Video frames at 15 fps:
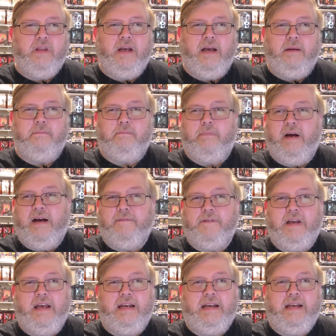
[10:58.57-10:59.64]

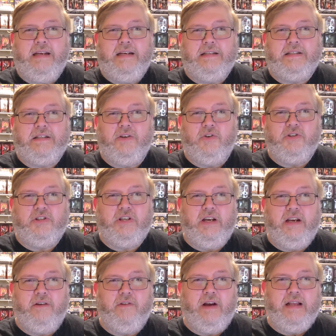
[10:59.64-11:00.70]
Moff Gideon is still
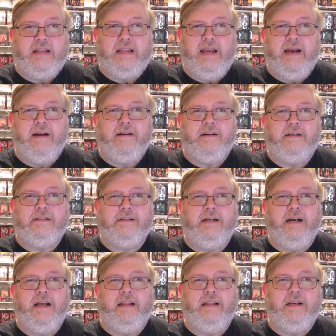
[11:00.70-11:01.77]
sitting right there.
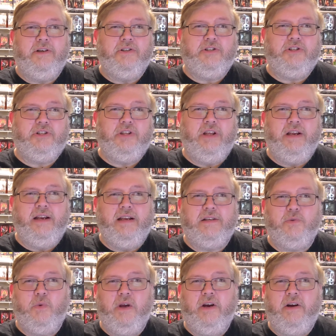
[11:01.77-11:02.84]

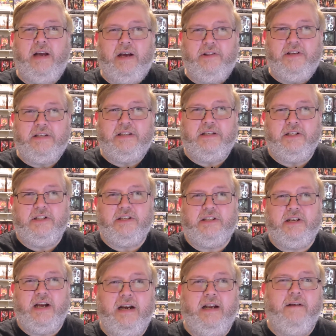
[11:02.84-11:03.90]
It's weird how this
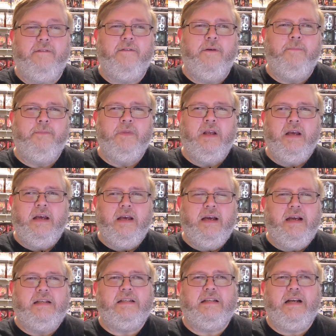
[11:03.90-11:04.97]
just of
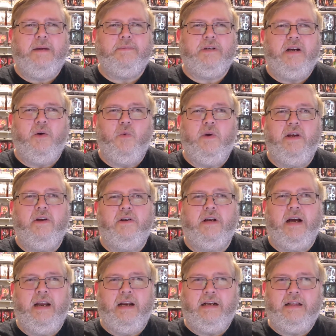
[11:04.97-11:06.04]
it stops on a weird
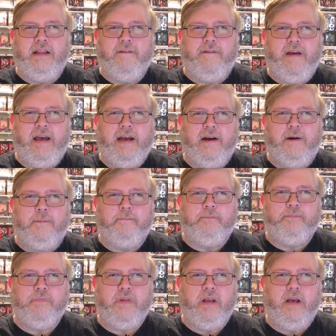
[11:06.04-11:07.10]
kind of cliffhanger.
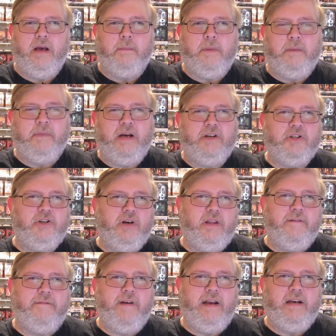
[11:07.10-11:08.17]
I'm not sure how
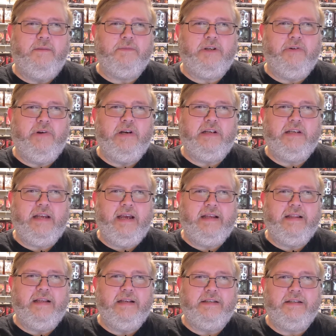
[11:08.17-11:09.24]
the fandom's going to take
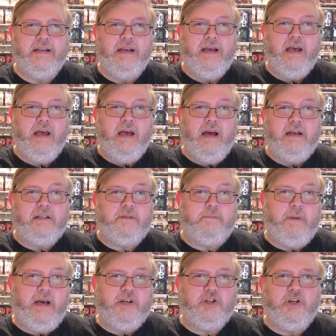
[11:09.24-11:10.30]
this,
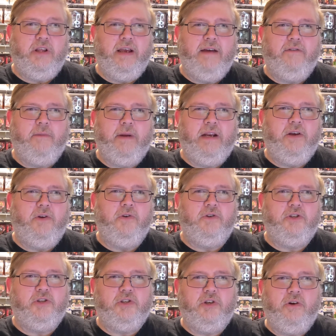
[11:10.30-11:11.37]
especially everybody who's
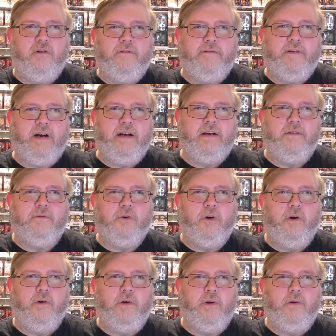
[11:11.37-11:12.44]
so fond of
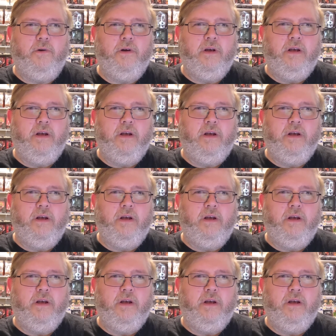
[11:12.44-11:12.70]
Grogu.